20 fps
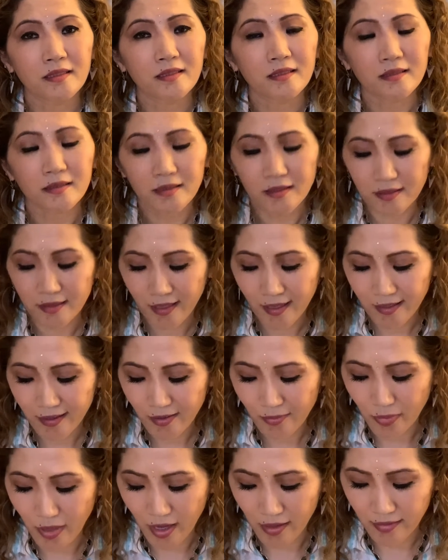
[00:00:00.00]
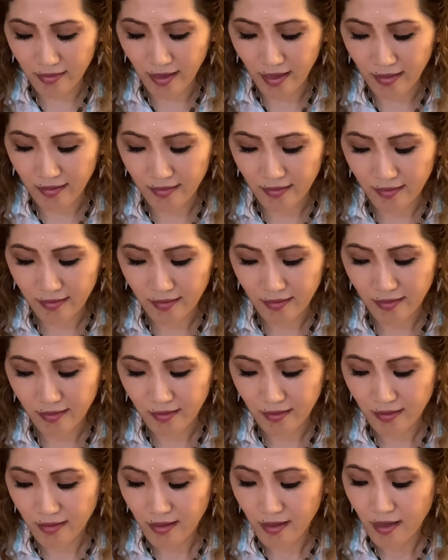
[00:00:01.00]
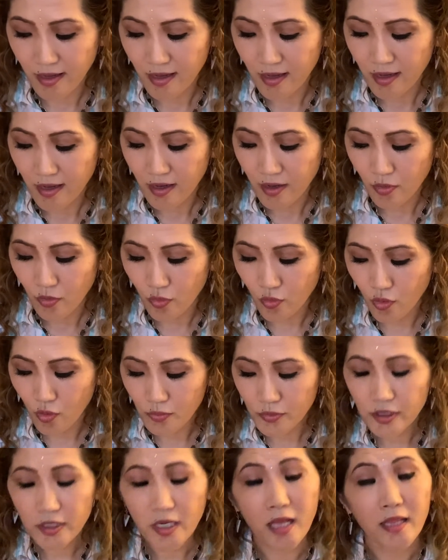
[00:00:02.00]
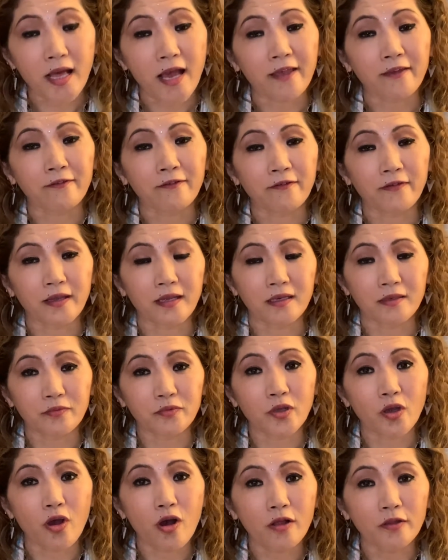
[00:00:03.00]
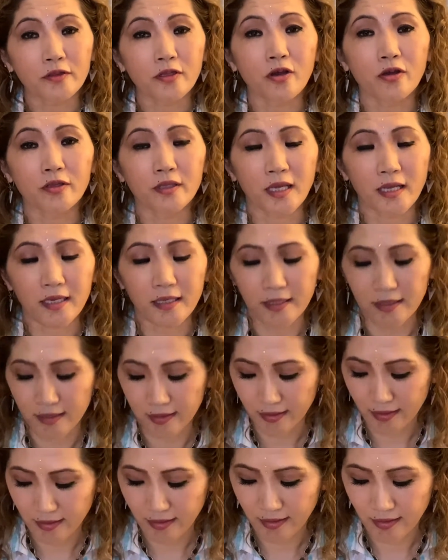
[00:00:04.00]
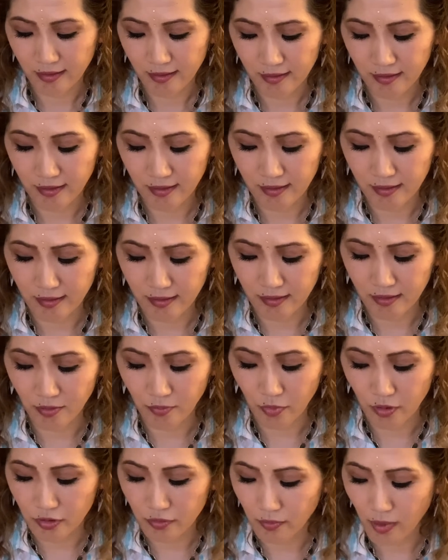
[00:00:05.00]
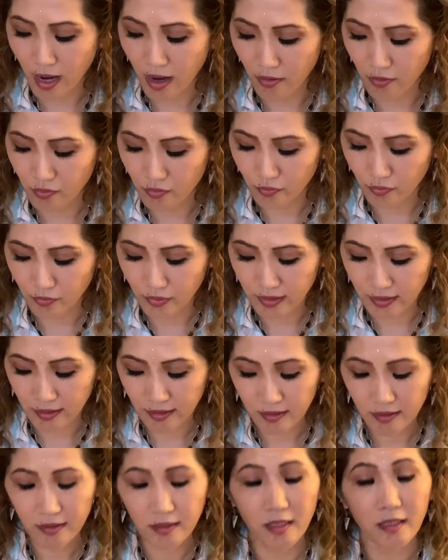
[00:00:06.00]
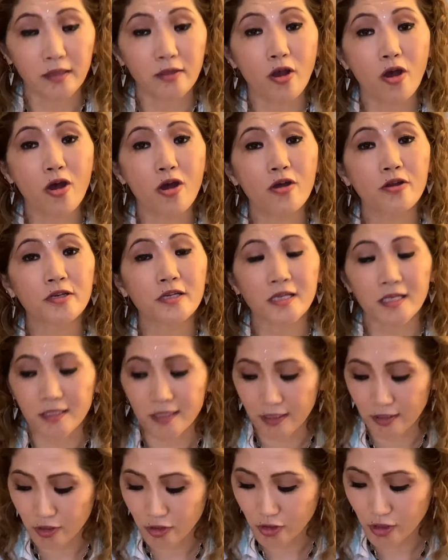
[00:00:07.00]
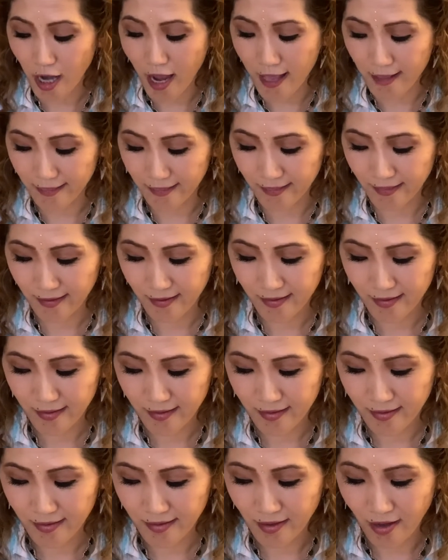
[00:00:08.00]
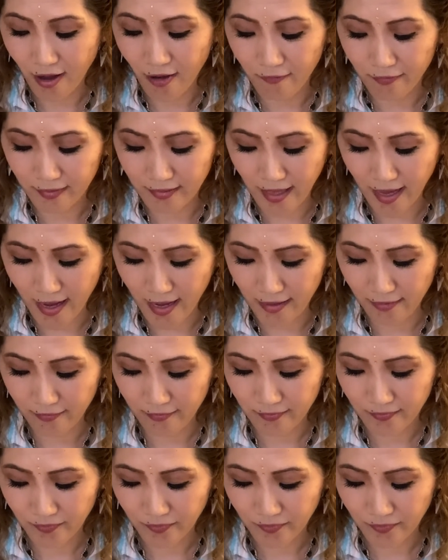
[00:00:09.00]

Just think about that. Whom shall I fear? We all know that. This is the most powerful one. The Lord is the strength of life.